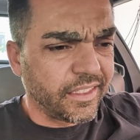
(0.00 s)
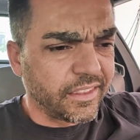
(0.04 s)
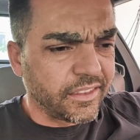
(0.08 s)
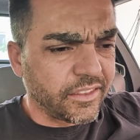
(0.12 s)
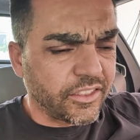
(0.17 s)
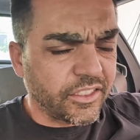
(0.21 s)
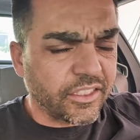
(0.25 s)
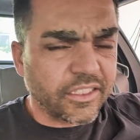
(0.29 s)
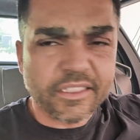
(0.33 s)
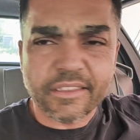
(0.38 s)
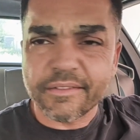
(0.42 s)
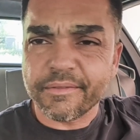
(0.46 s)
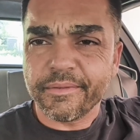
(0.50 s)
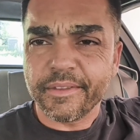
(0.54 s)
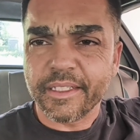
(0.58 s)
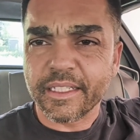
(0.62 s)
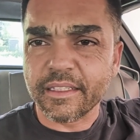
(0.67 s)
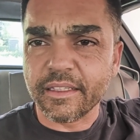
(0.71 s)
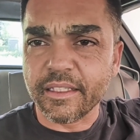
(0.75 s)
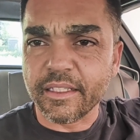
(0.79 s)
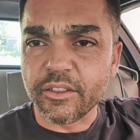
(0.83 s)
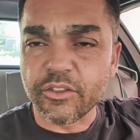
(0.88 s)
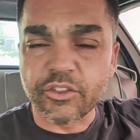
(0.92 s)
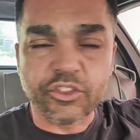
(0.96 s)
just like
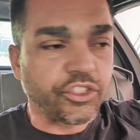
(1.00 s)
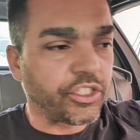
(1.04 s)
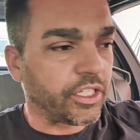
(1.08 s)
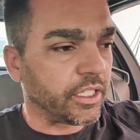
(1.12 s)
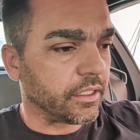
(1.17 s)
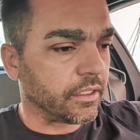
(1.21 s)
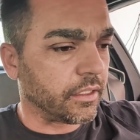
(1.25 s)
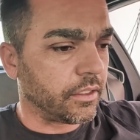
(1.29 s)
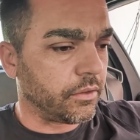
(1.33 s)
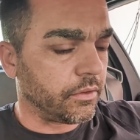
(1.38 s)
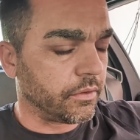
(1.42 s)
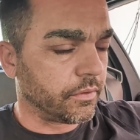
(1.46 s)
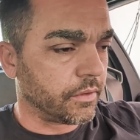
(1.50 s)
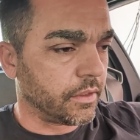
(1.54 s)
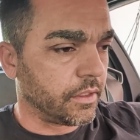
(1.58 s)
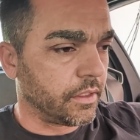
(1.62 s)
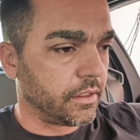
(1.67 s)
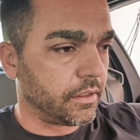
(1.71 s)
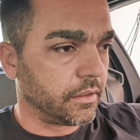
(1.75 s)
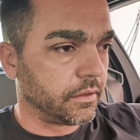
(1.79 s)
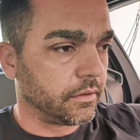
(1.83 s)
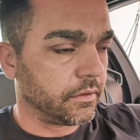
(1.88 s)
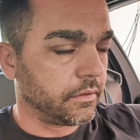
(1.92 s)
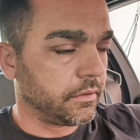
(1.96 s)
little shit going
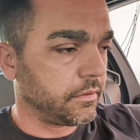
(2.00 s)
wrong.